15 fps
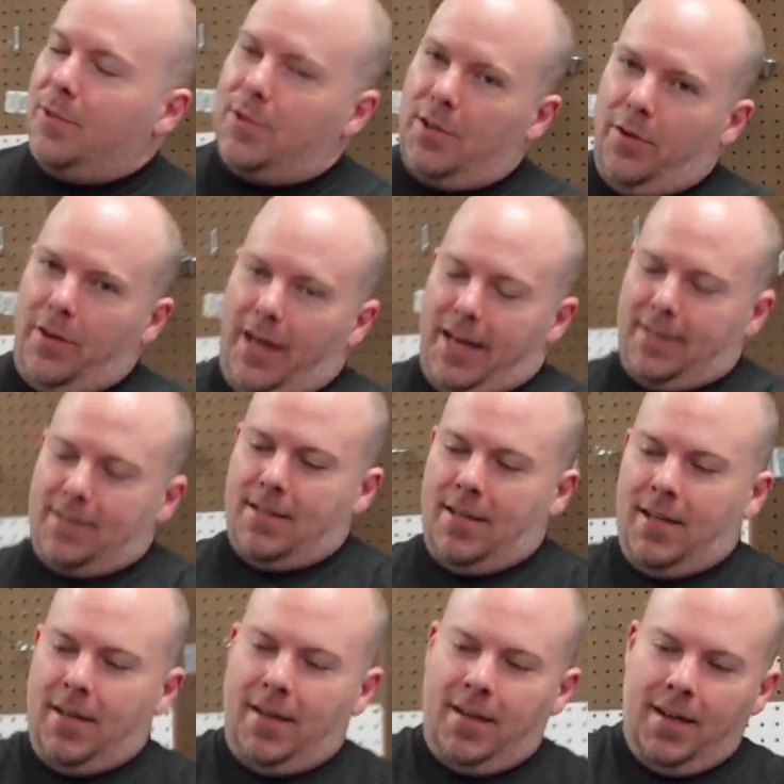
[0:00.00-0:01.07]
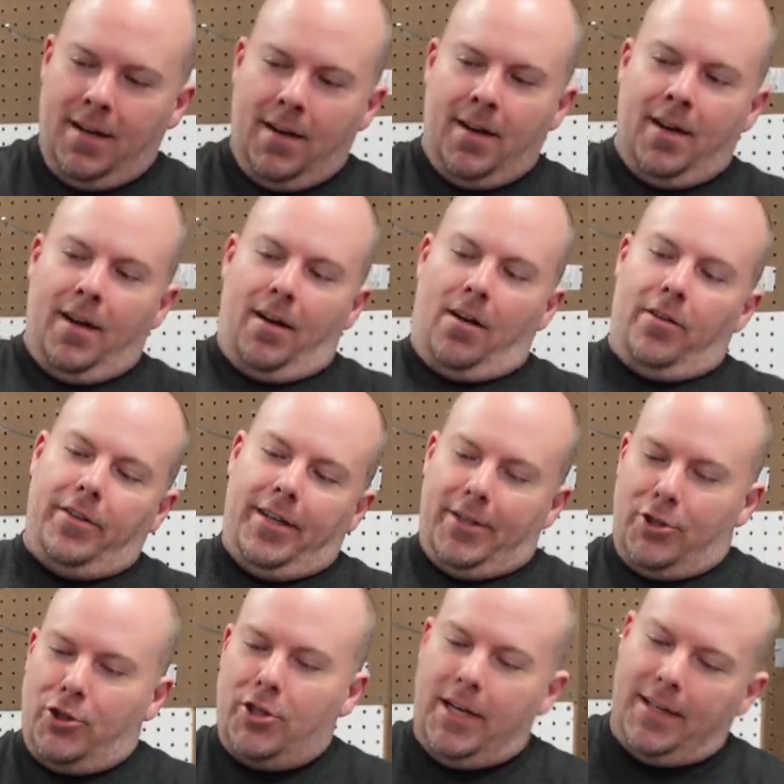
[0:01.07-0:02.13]
so that all this
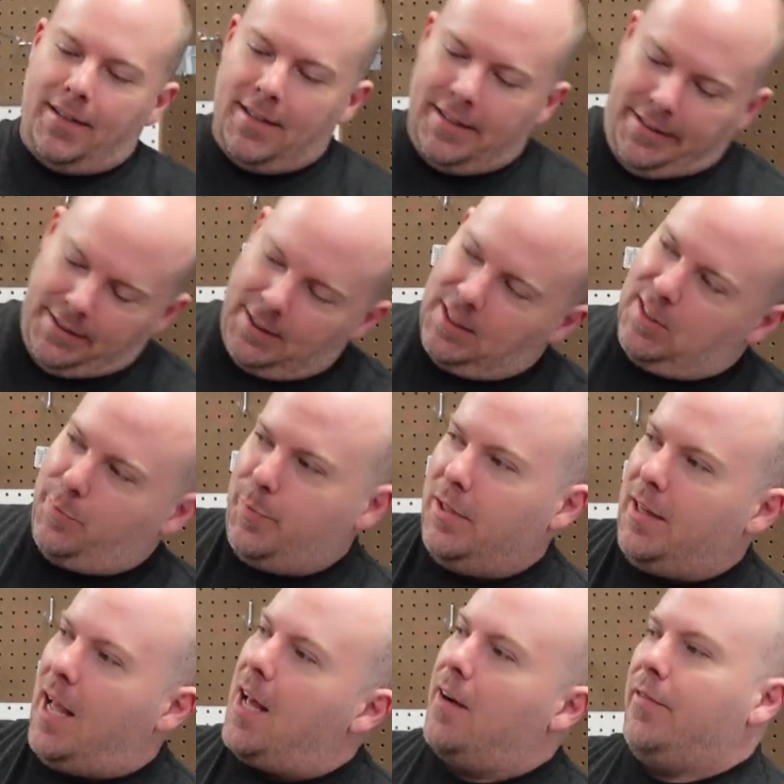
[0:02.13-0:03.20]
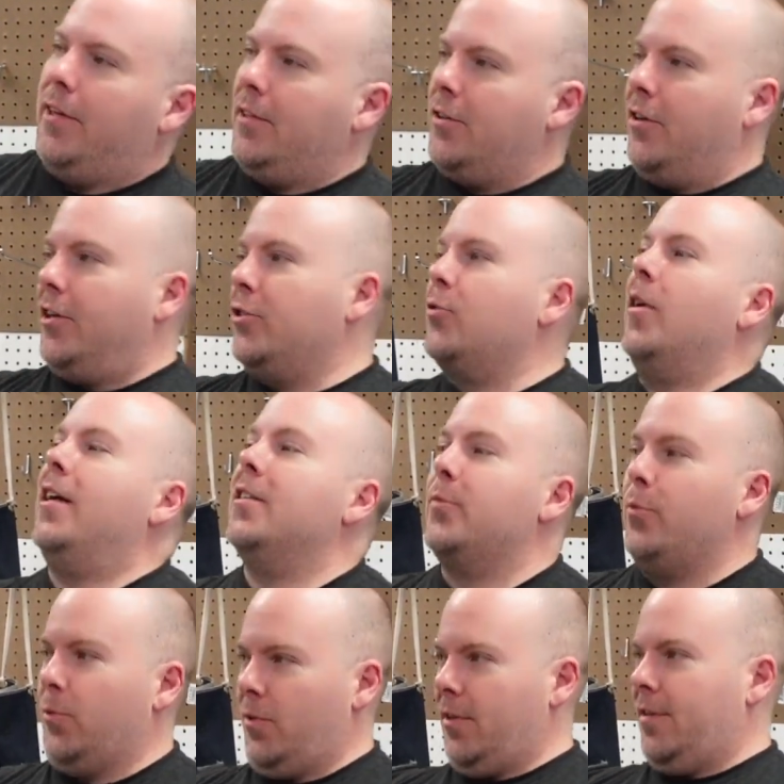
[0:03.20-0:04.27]
shit doesn't spill out of it during
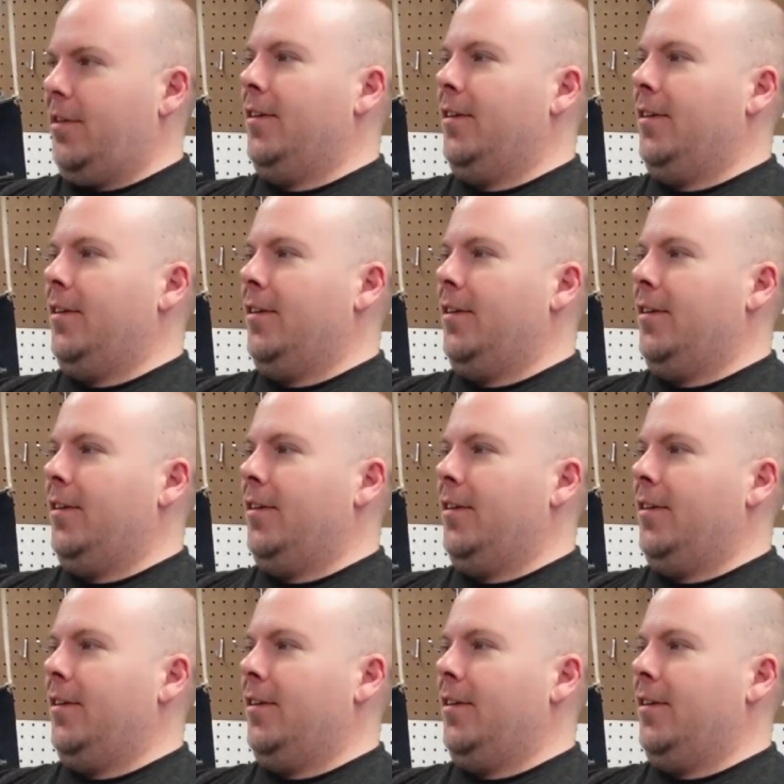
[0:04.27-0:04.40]
transport.